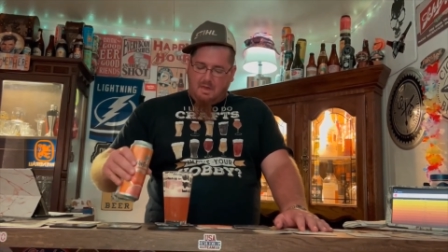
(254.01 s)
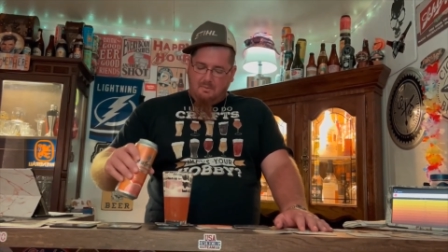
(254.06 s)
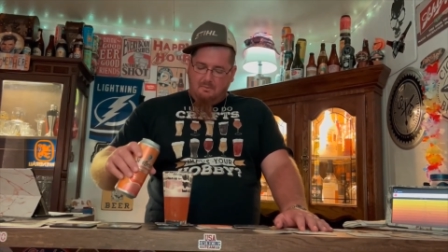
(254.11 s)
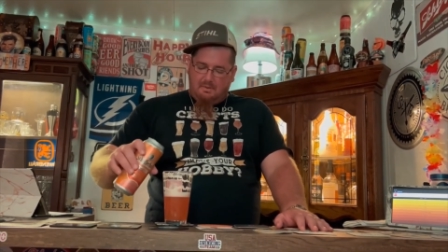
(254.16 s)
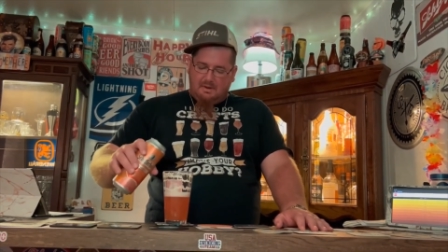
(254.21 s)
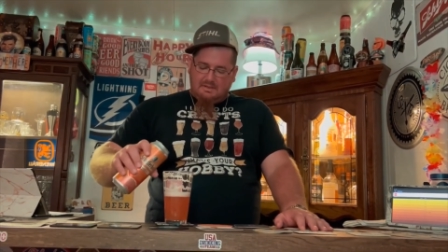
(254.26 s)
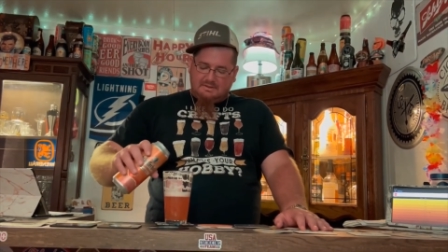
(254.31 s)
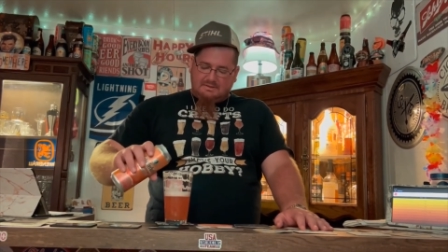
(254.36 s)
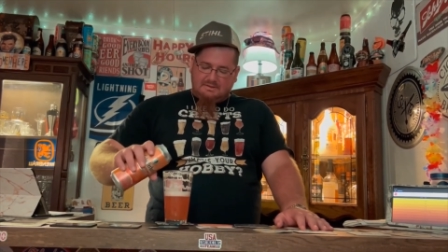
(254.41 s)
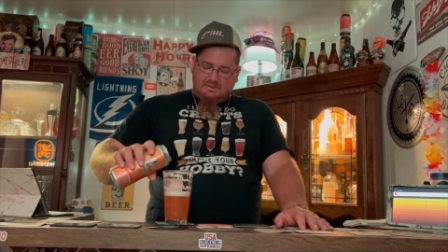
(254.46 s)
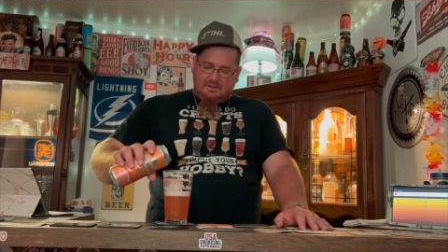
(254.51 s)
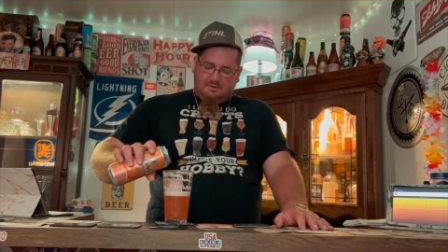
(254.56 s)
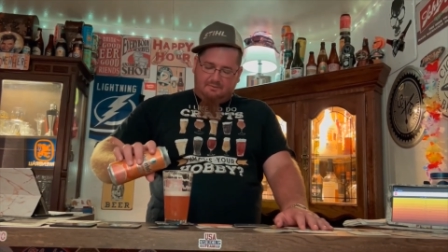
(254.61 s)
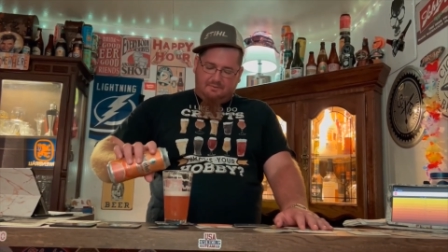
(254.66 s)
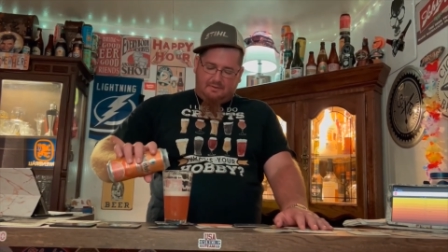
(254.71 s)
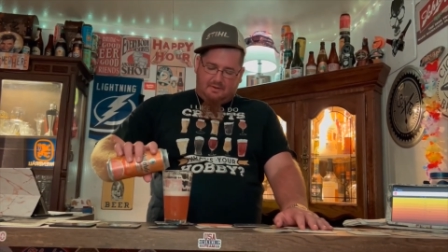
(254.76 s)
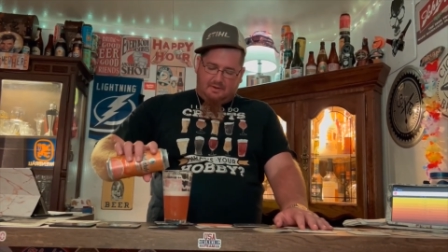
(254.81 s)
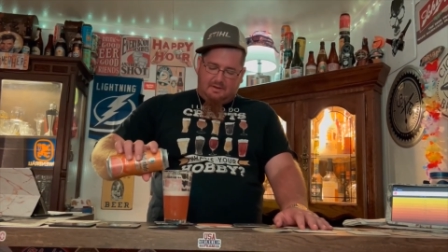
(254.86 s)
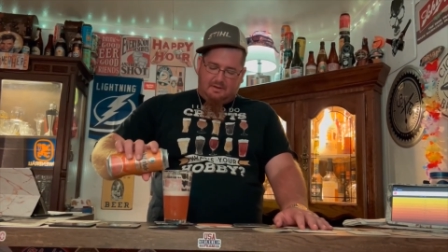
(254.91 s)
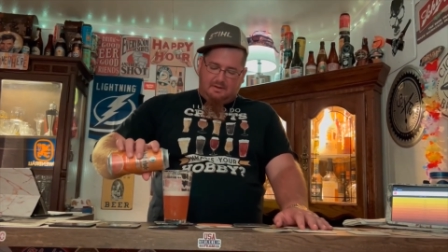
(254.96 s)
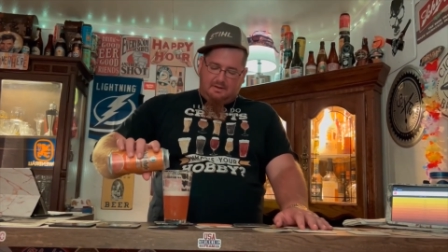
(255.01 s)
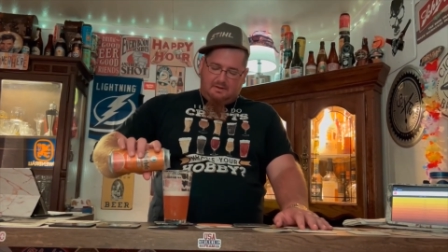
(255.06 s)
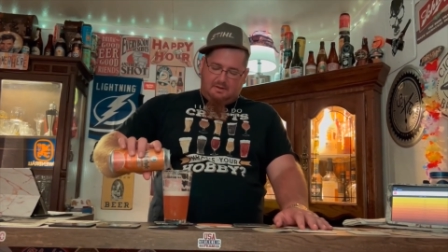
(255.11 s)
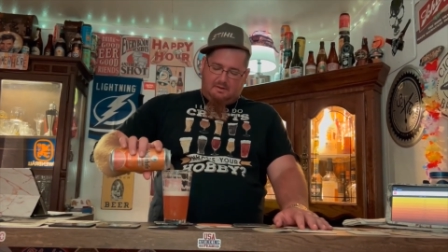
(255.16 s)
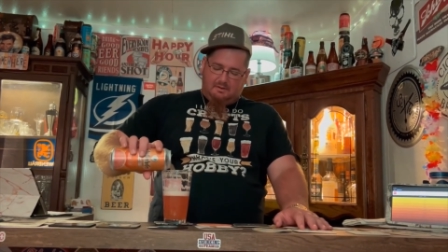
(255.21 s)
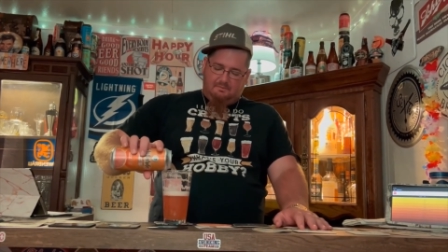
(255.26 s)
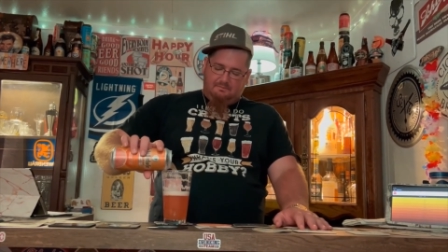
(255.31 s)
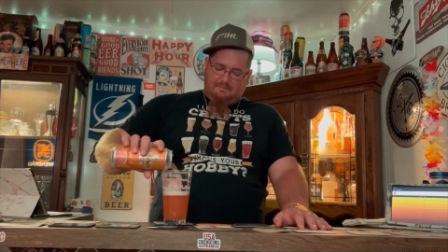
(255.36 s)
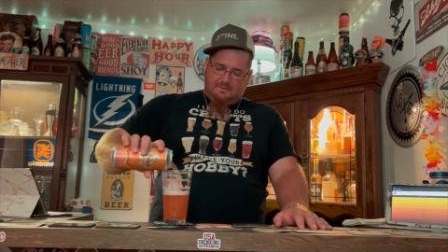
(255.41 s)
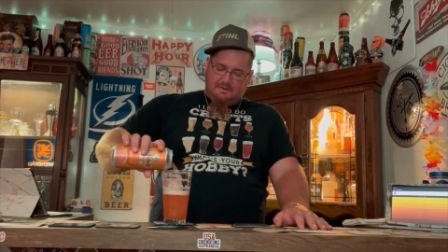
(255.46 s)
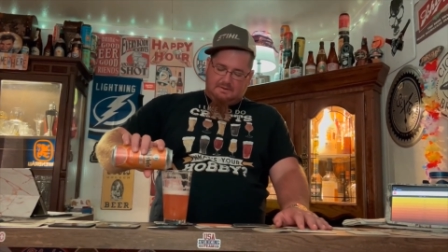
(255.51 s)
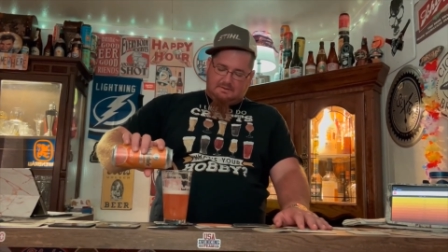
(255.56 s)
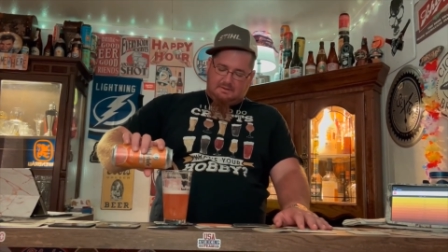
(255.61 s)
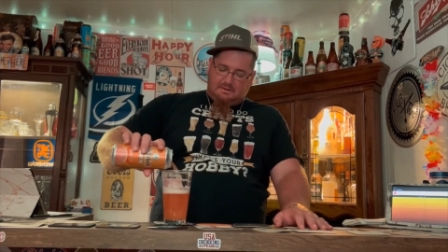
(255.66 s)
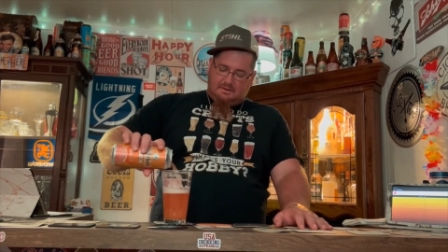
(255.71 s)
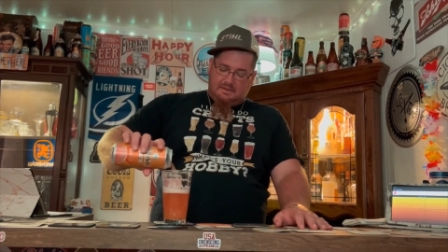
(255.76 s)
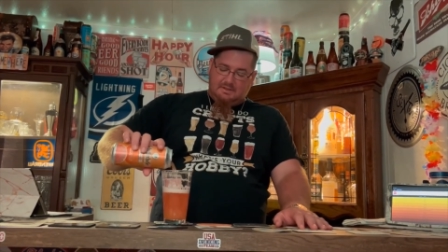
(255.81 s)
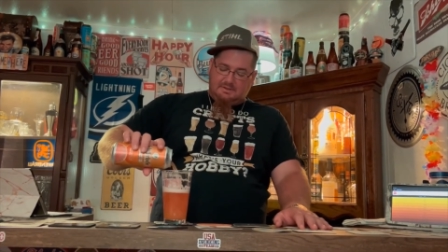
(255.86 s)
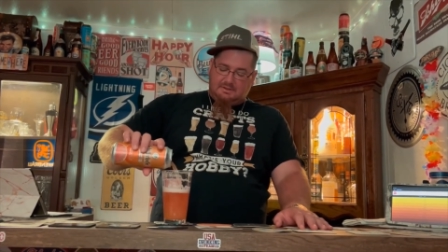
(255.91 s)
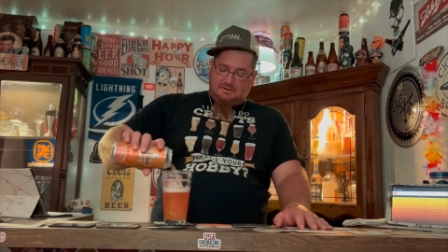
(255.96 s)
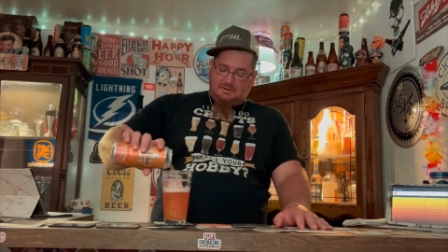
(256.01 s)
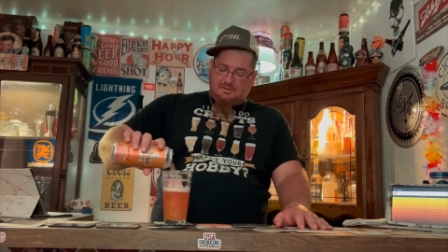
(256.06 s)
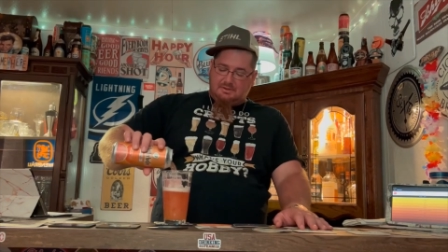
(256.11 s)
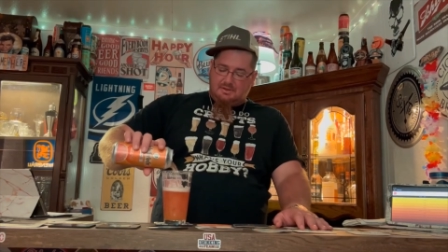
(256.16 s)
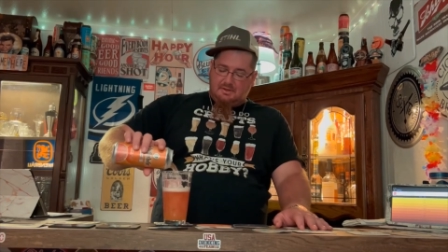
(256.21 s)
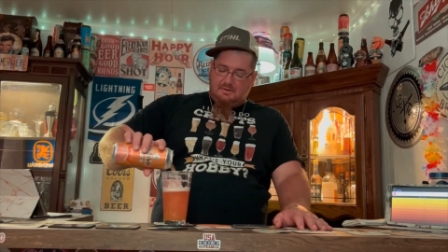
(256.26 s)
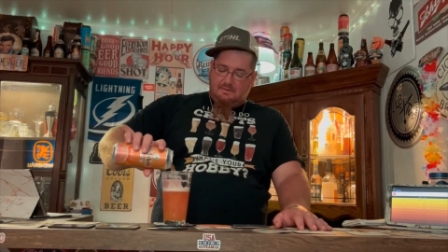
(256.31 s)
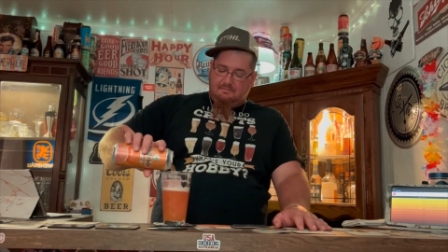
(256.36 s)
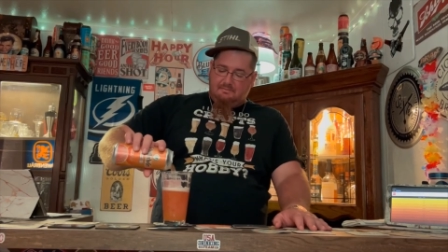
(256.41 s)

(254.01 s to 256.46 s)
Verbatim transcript: but it's still very, you know, it's delicious.